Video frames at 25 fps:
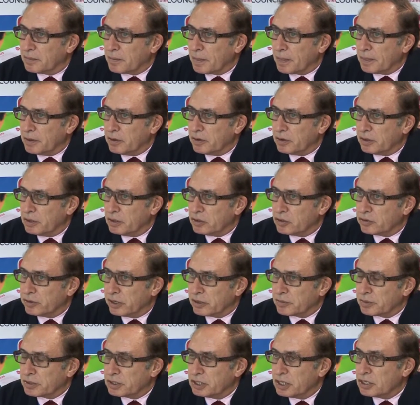you can interact
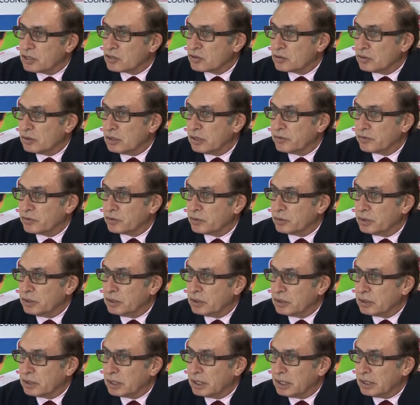with teachers all over the
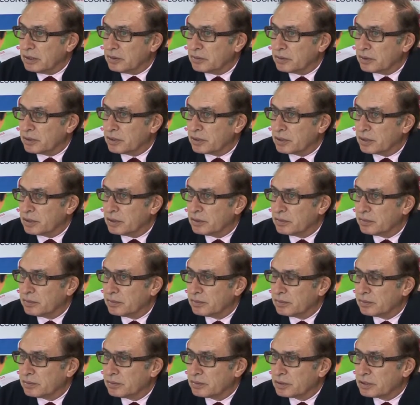world now with
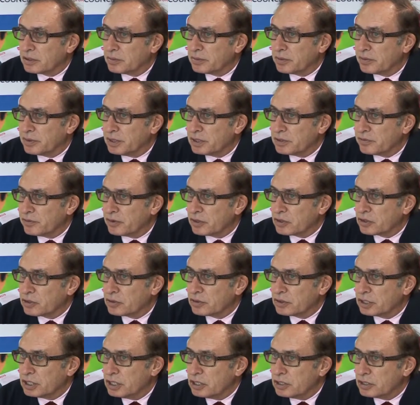some of these virtual
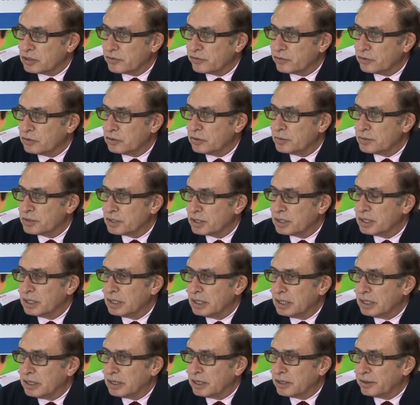teacher forums that
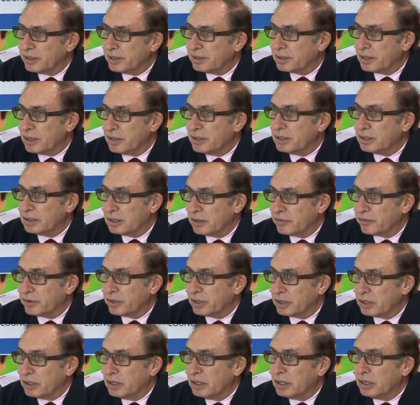are out there. I think they're
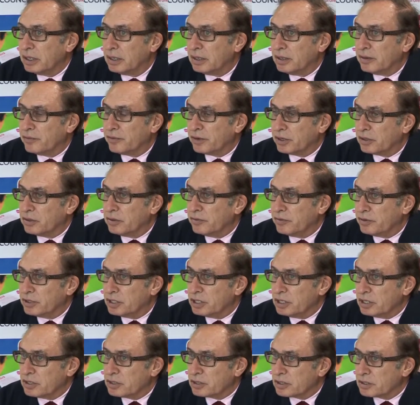very, very good for
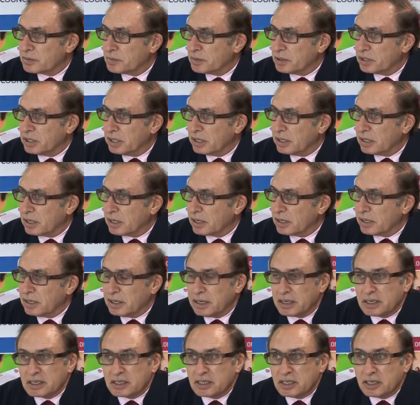teachers, particularly
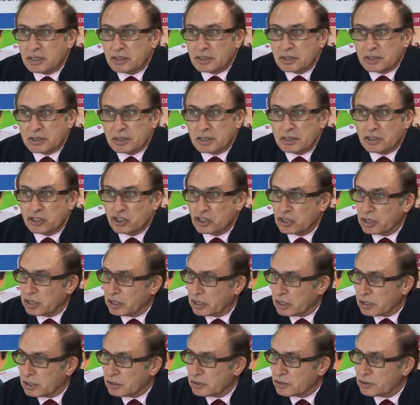young teachers can share
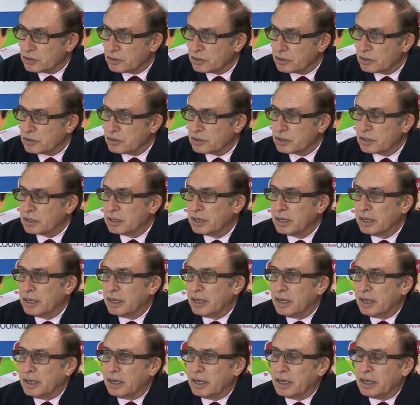concerns and
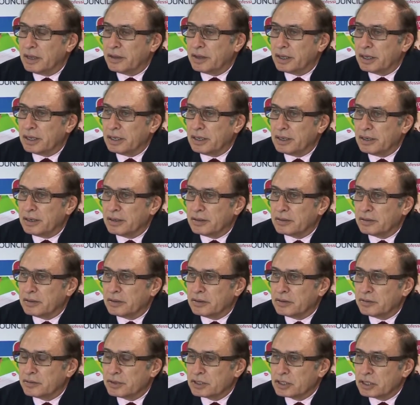how they
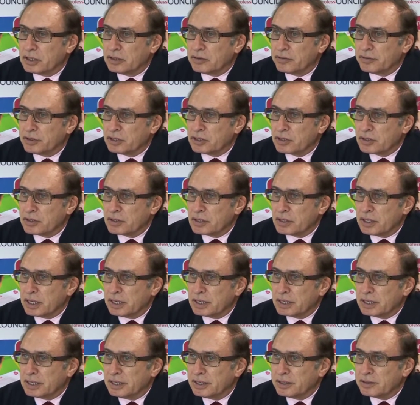resolve issues that they
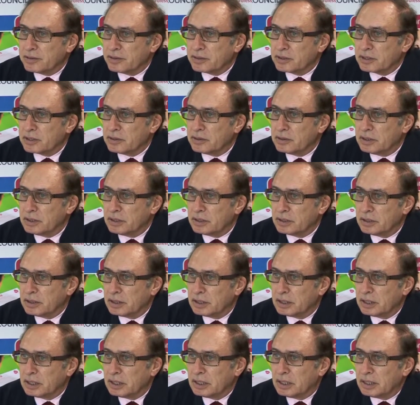encounter and so on.
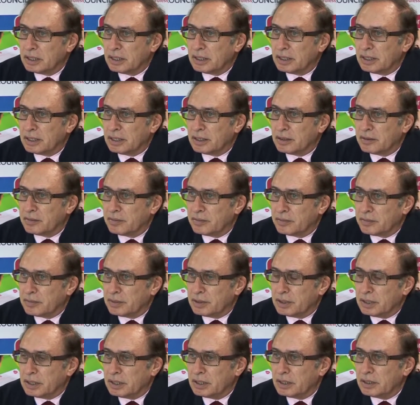
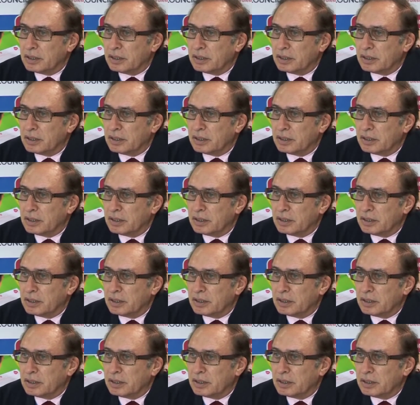Yeah.